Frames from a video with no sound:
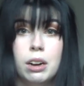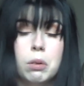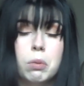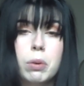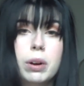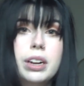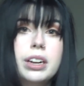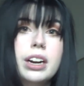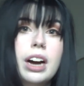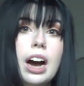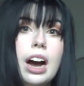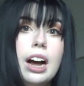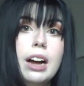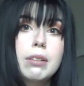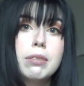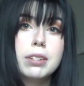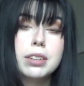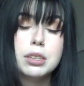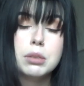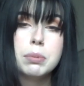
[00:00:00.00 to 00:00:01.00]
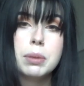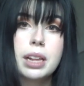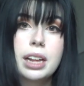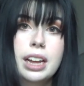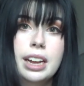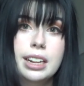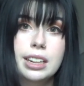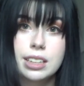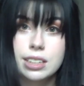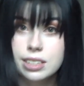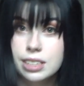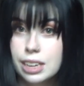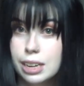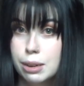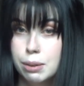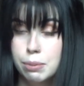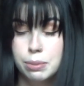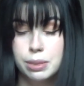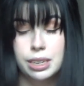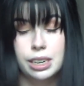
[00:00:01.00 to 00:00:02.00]
when I was playing The
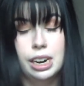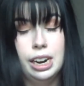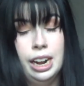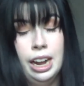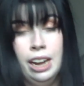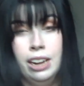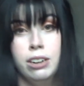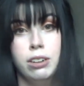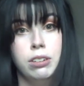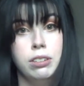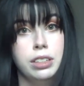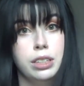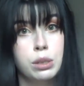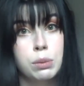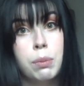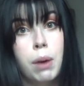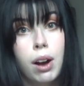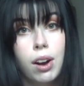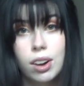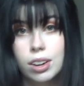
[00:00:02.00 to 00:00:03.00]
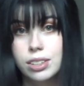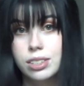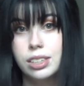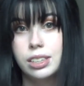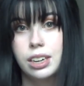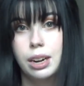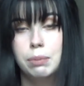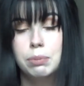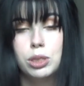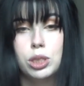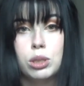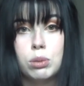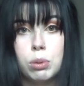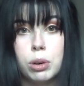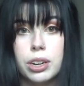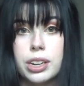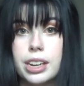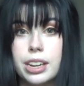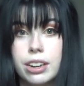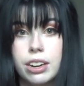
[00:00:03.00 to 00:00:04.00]
Sims and I had all these mods and I'm just
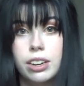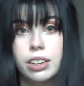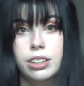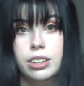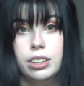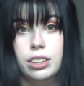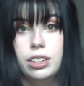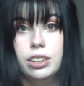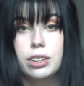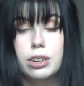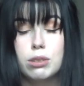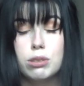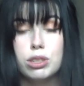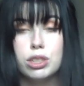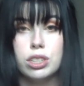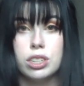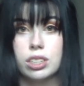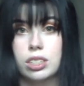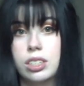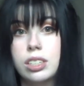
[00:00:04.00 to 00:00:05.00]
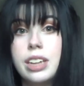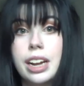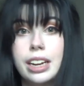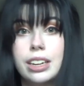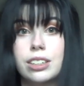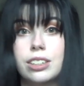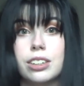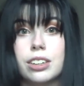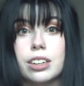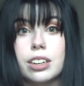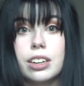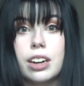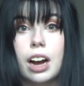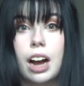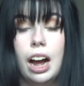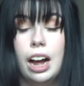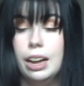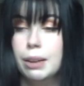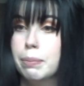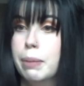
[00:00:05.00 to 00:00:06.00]
working on, you know, just a standard
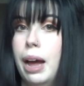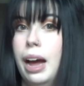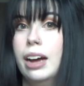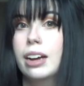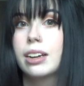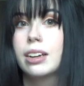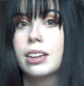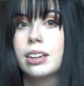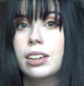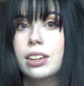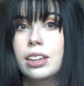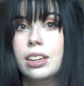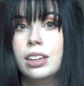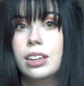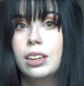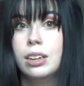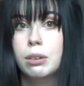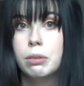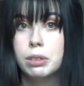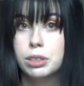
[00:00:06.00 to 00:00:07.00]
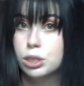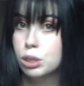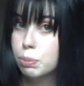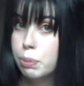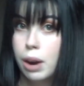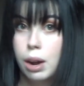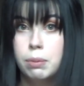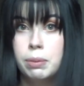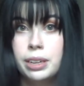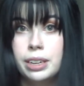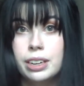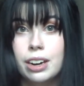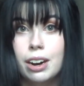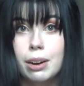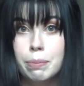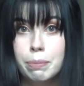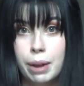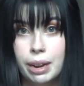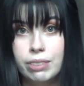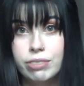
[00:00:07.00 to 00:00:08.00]
iMac, which is probably
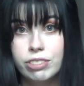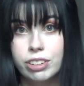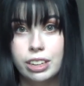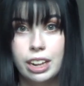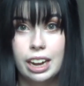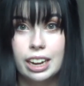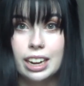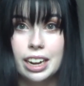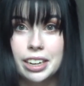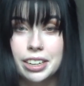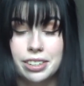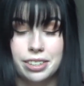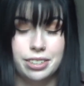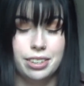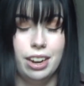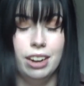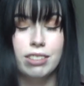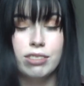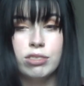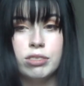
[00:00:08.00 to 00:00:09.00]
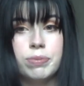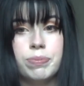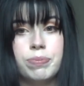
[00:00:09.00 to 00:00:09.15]
not meant for that kind of stuff.